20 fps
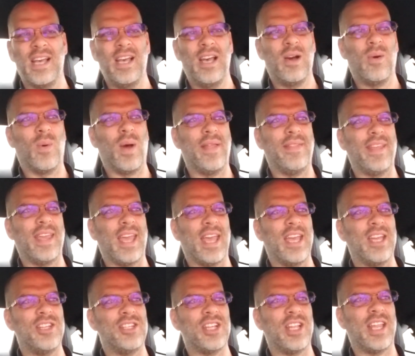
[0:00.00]
when the
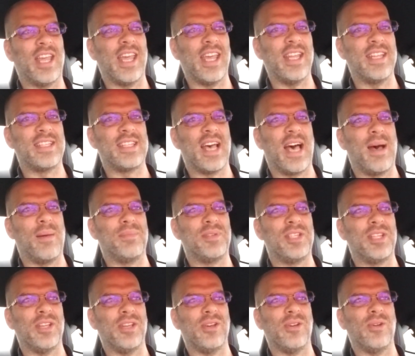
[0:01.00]
engine heats up
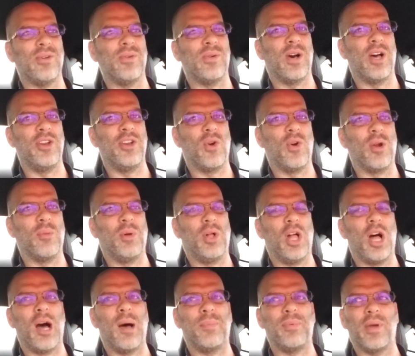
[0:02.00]
to a
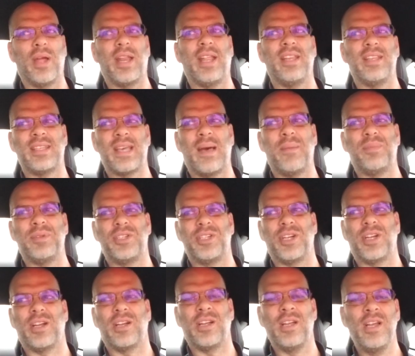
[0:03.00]
normal operating
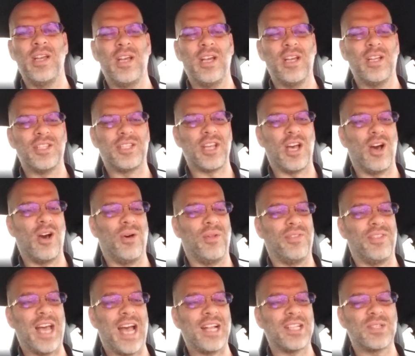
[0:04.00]
temperature. So
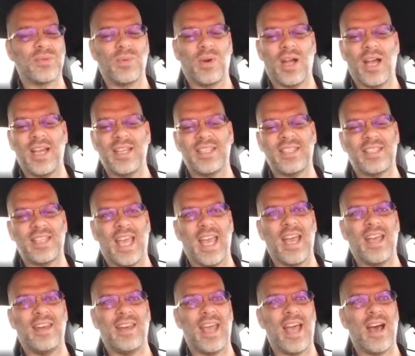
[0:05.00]
that's where I
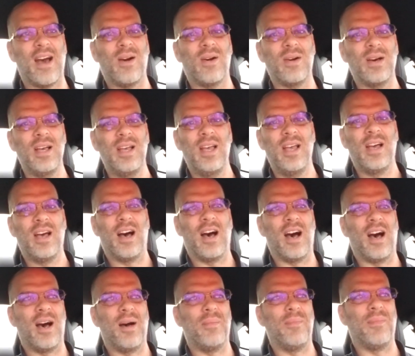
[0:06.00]
stand now.
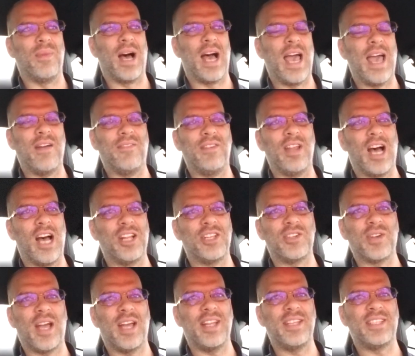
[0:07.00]
I have not
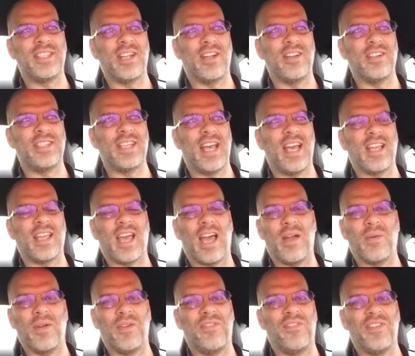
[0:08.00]
tried Ceratec. I
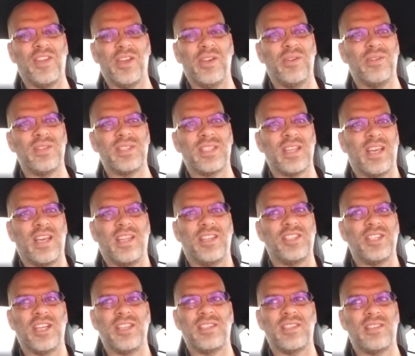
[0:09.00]
refuse.
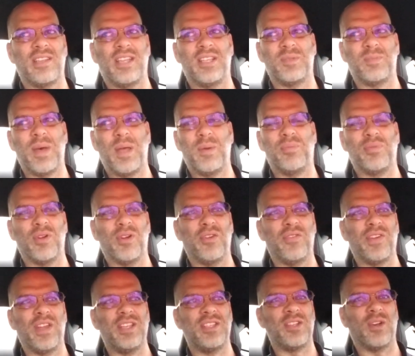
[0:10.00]
It's been
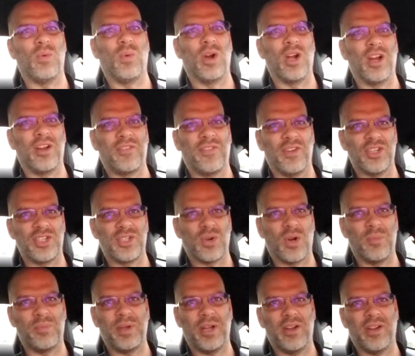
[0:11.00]
proven to work for a
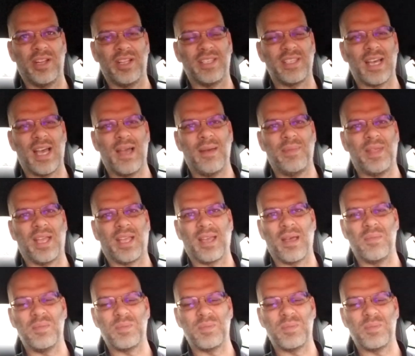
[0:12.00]
short period of time, then comes